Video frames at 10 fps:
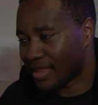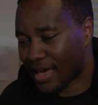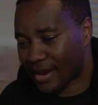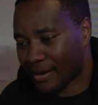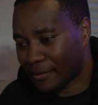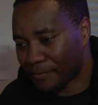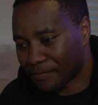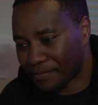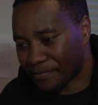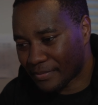that
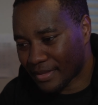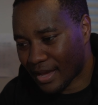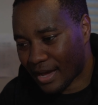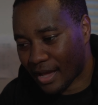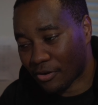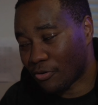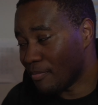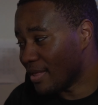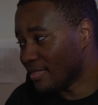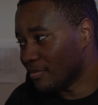I
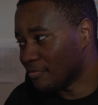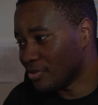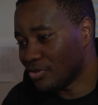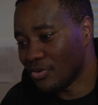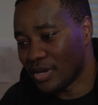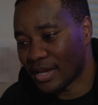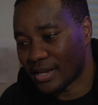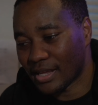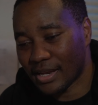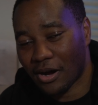commend them for doing,
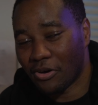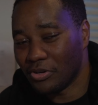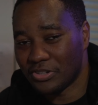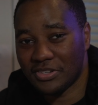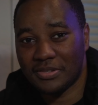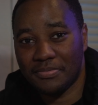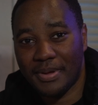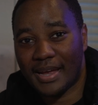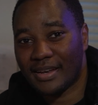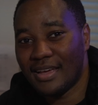and I always
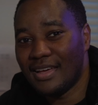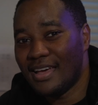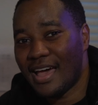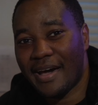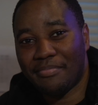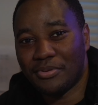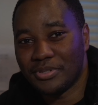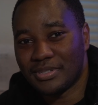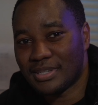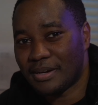respect
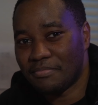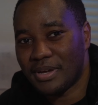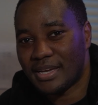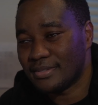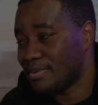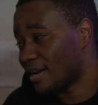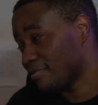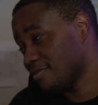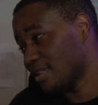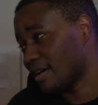Apple's campaigns. But I
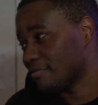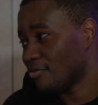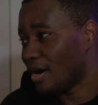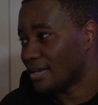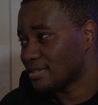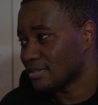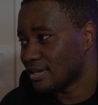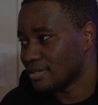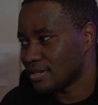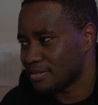feel like for us
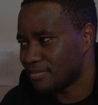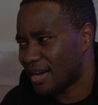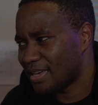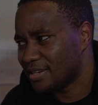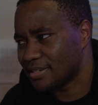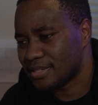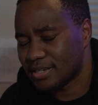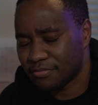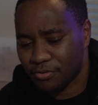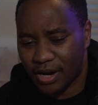as marketers
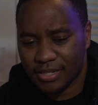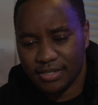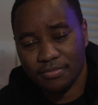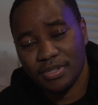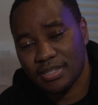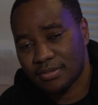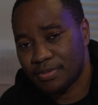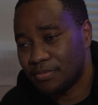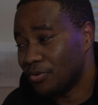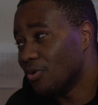and for us as business
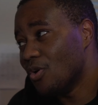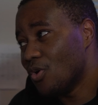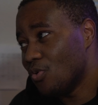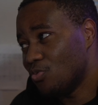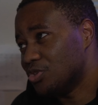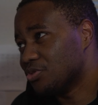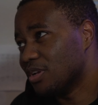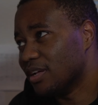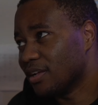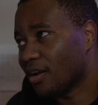people, we should
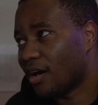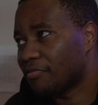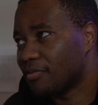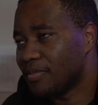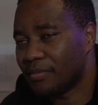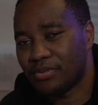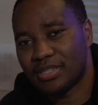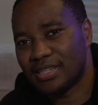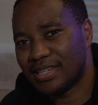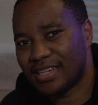learn a lot from their
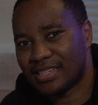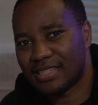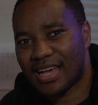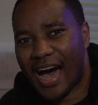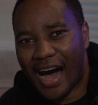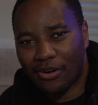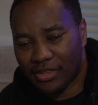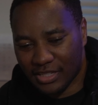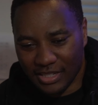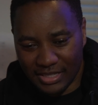presentations, how
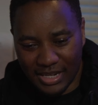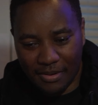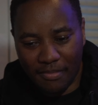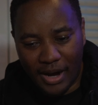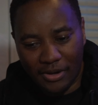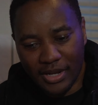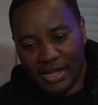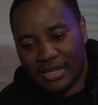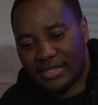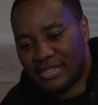they just come out,
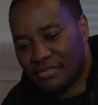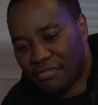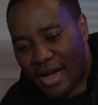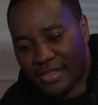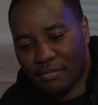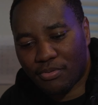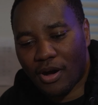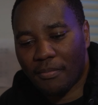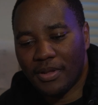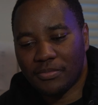define the
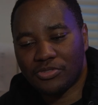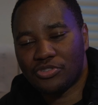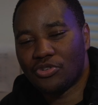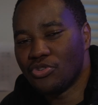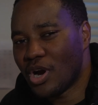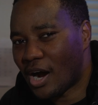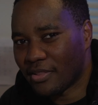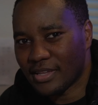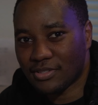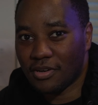problem, show you how
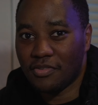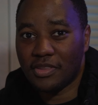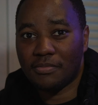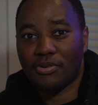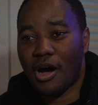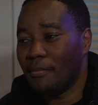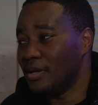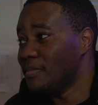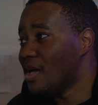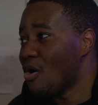they're solving the
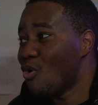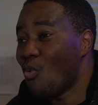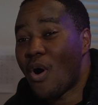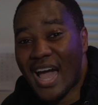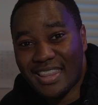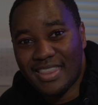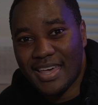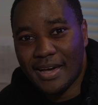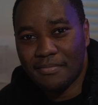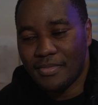problem, why
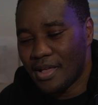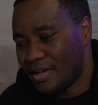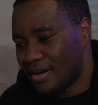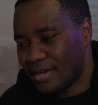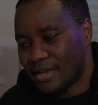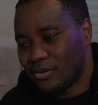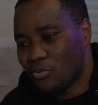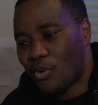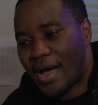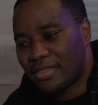them and
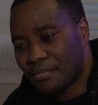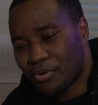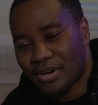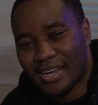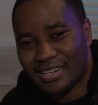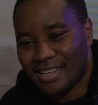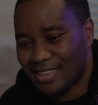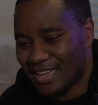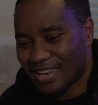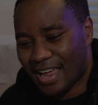why the product.
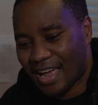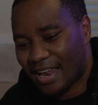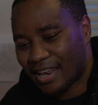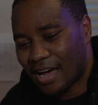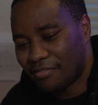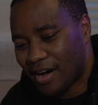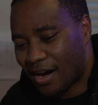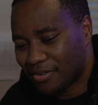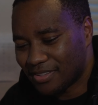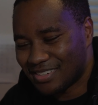And then like I love
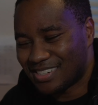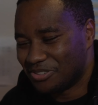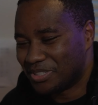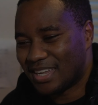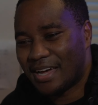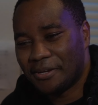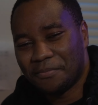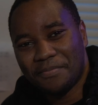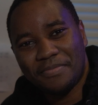how she was like,